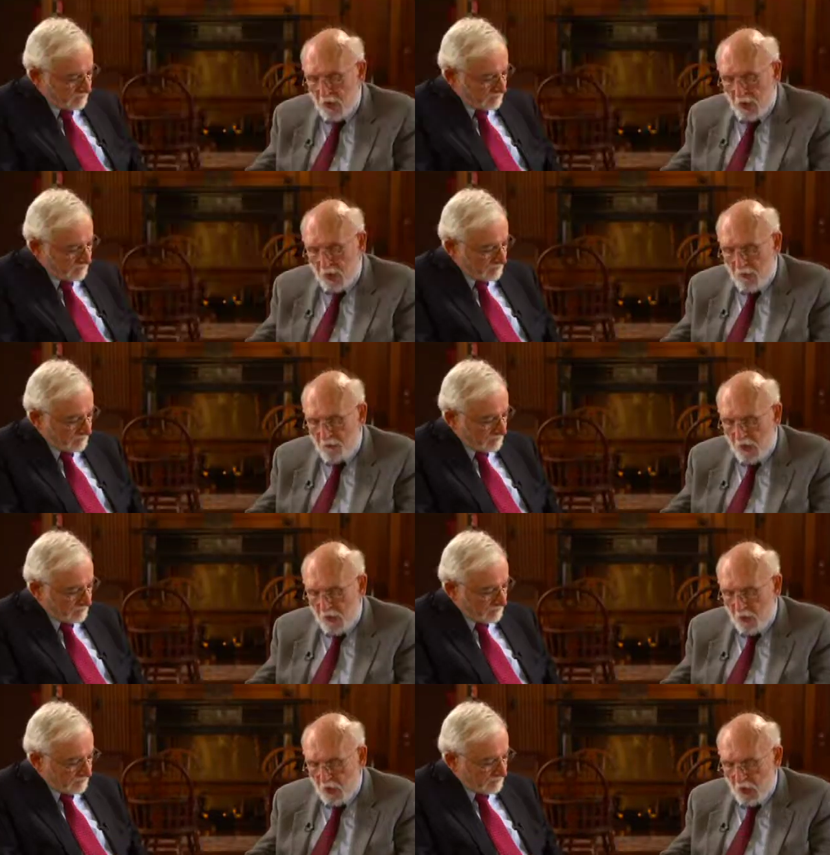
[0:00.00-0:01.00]
Speaker 1: Um,
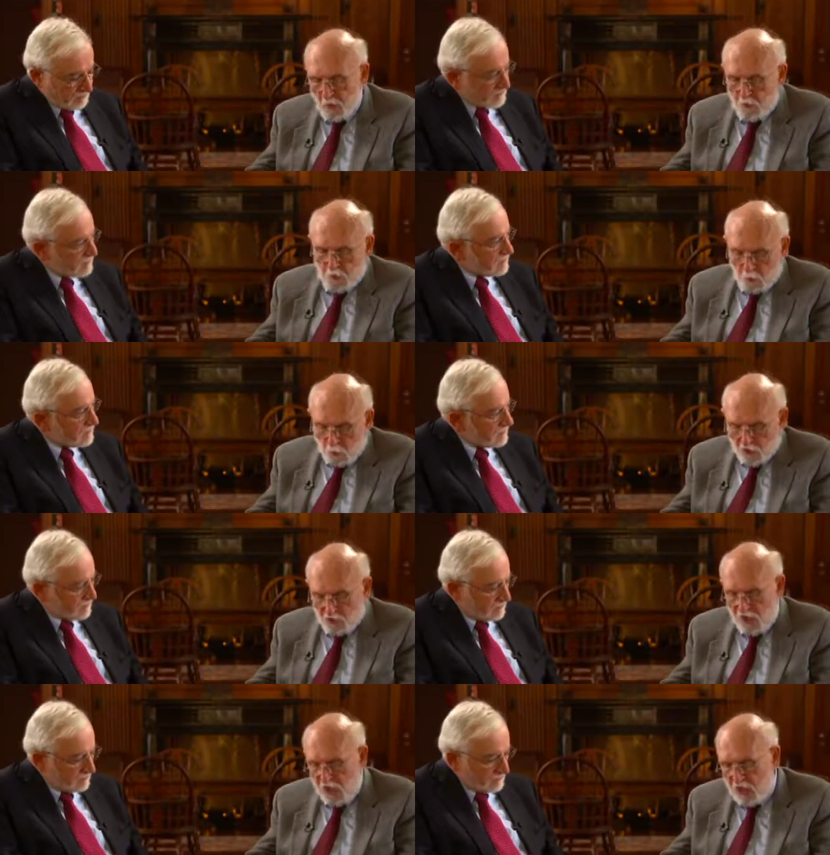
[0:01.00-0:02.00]
and the love, once
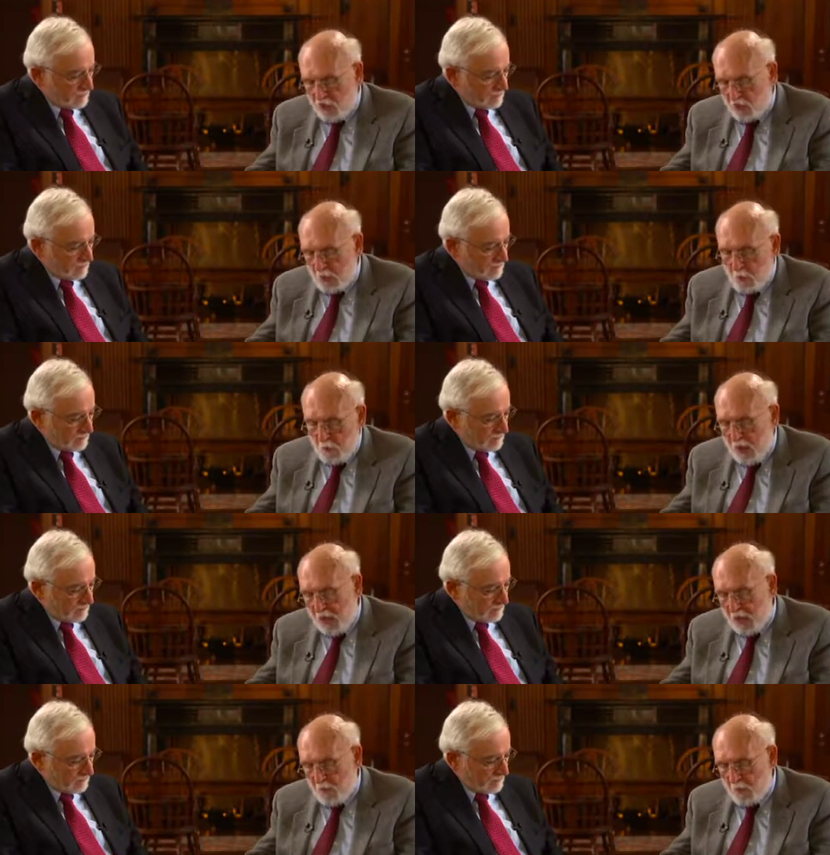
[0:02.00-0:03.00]
again, is he, he
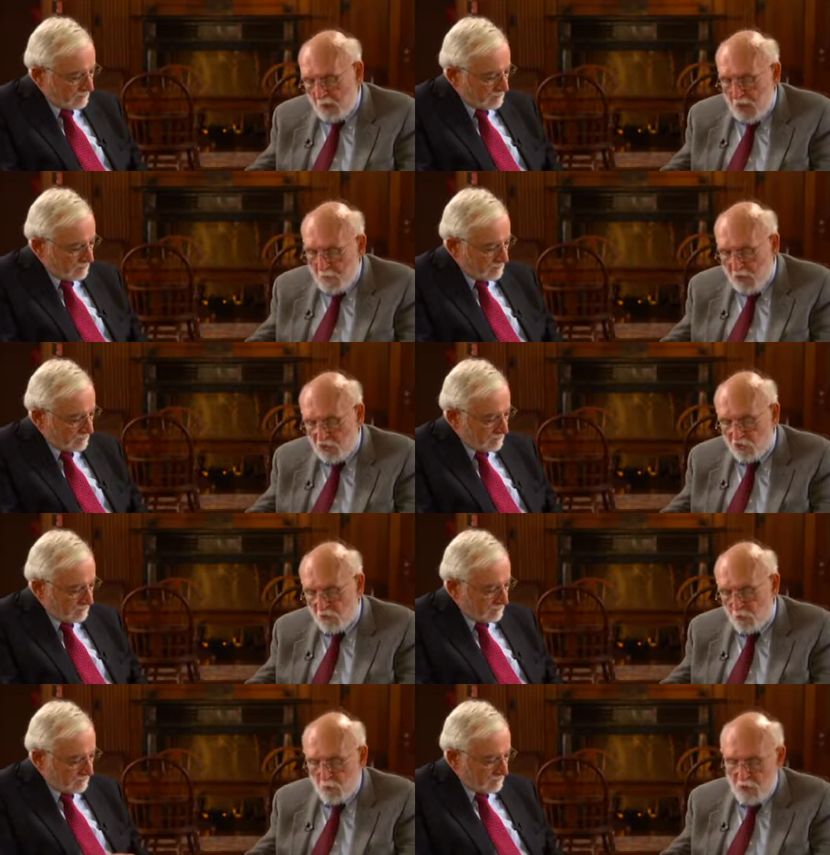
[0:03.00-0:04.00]
commends
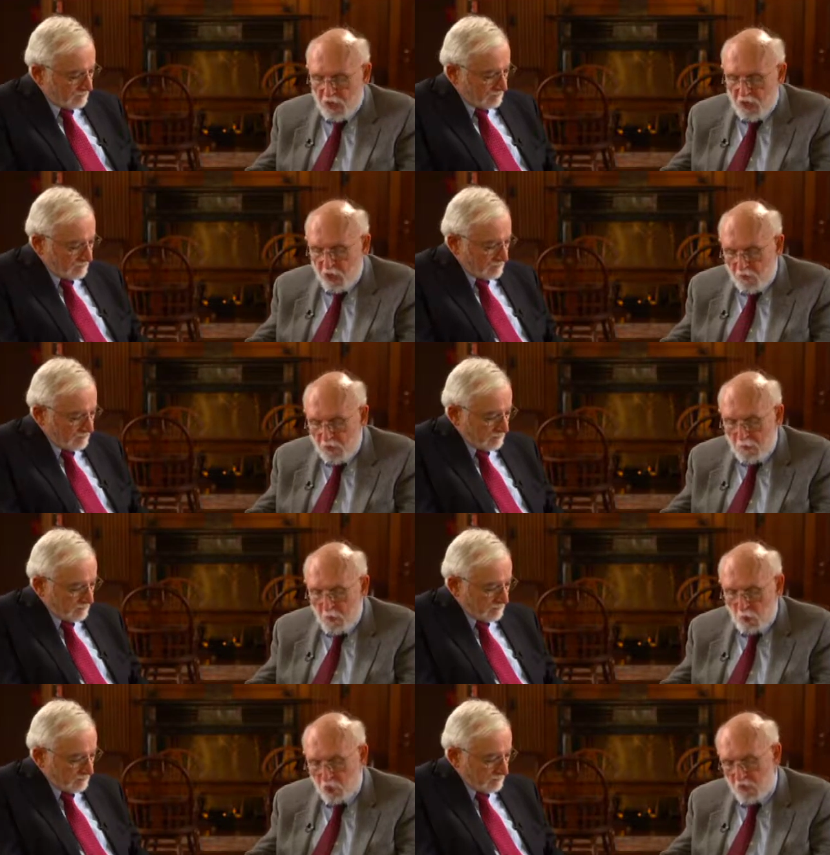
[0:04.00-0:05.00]
them for being loving
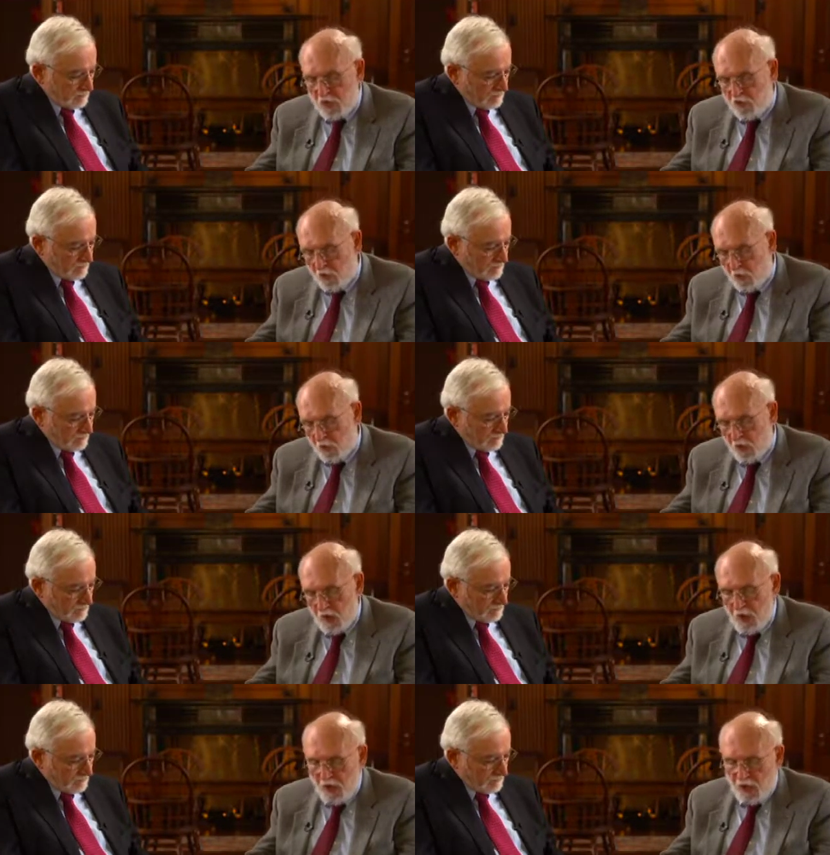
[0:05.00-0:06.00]
both of each other
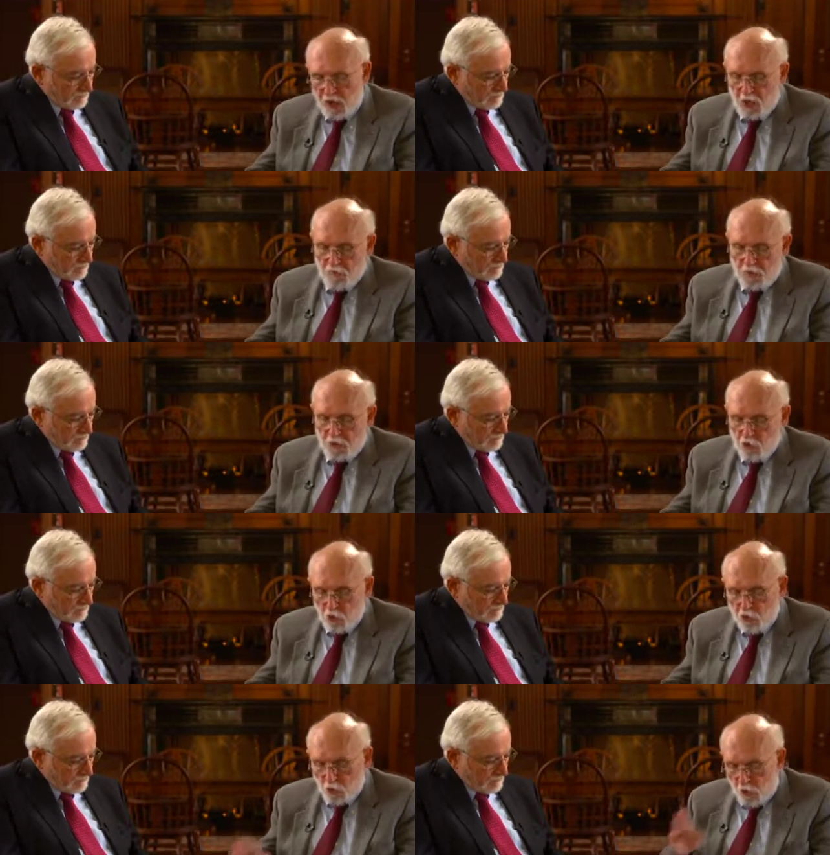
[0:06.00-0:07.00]
and loving the
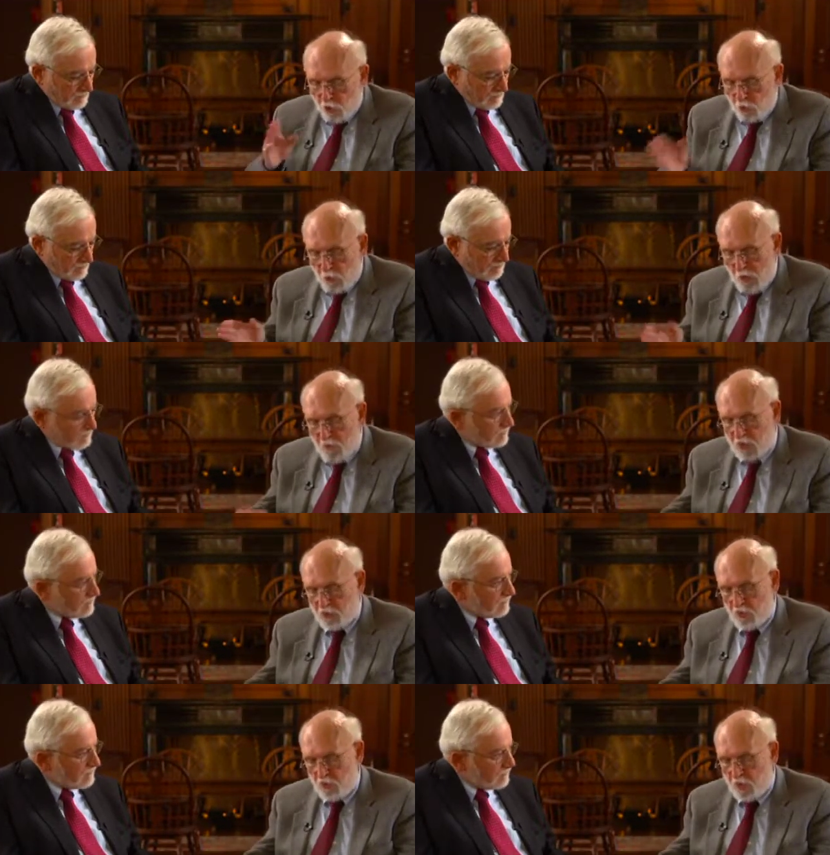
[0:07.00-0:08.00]
church all throughout
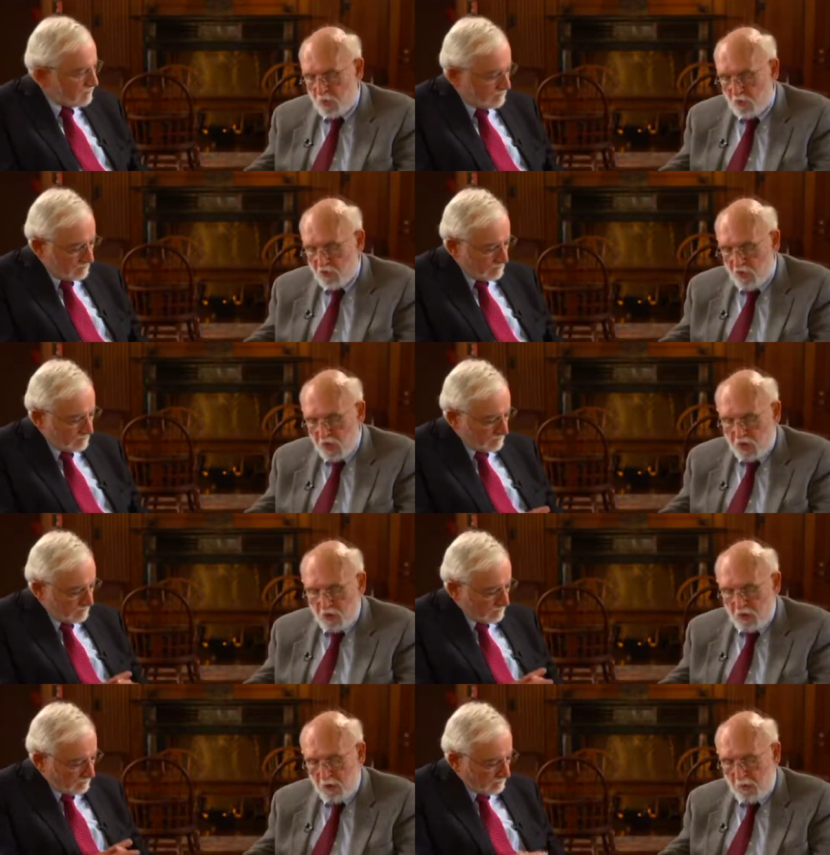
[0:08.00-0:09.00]
Macedonia, which I think
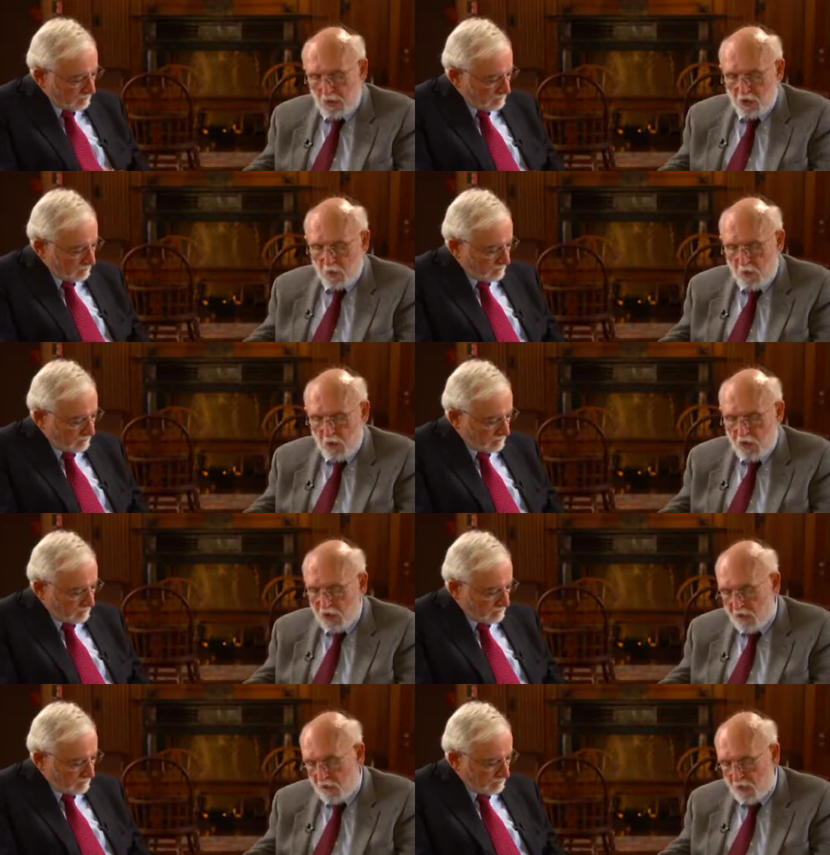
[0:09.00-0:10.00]
means partly,
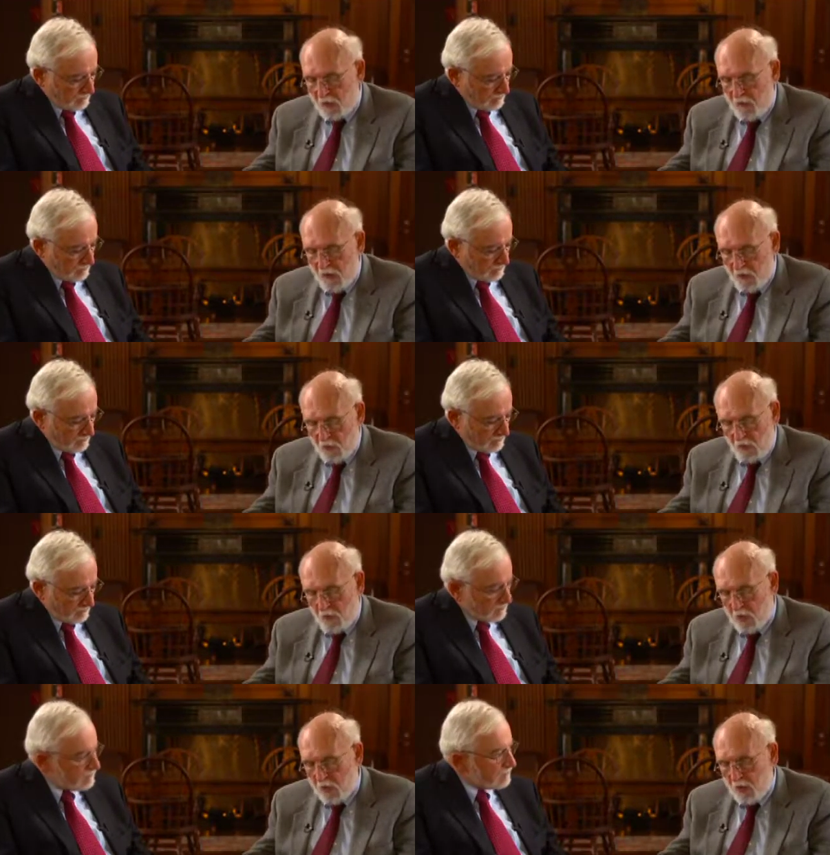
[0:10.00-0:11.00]
again, that they've
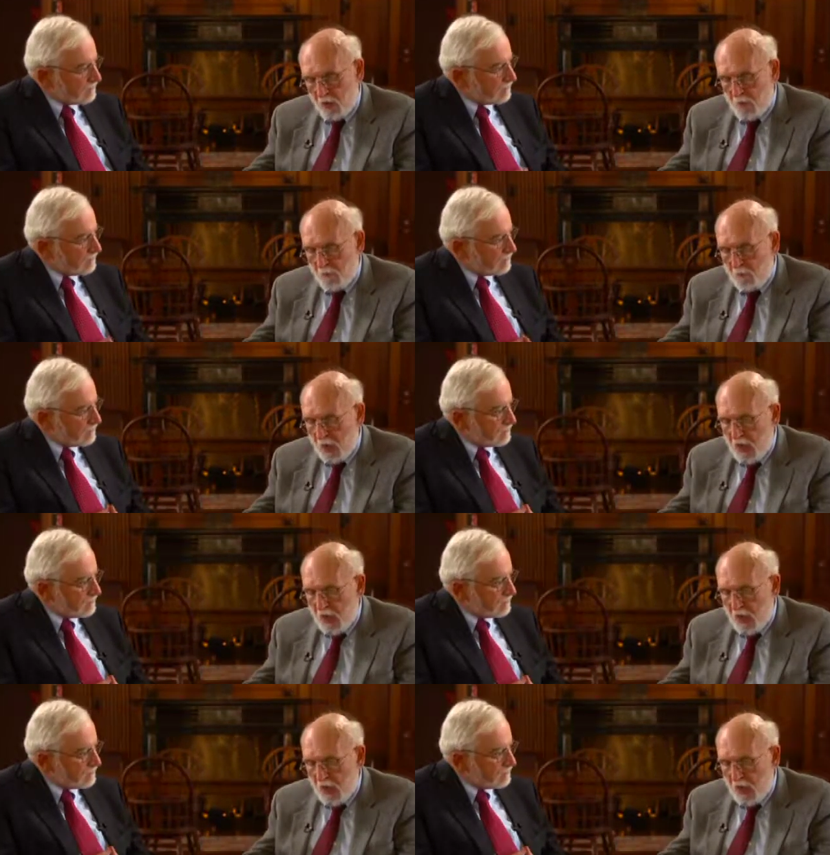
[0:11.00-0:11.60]
been um,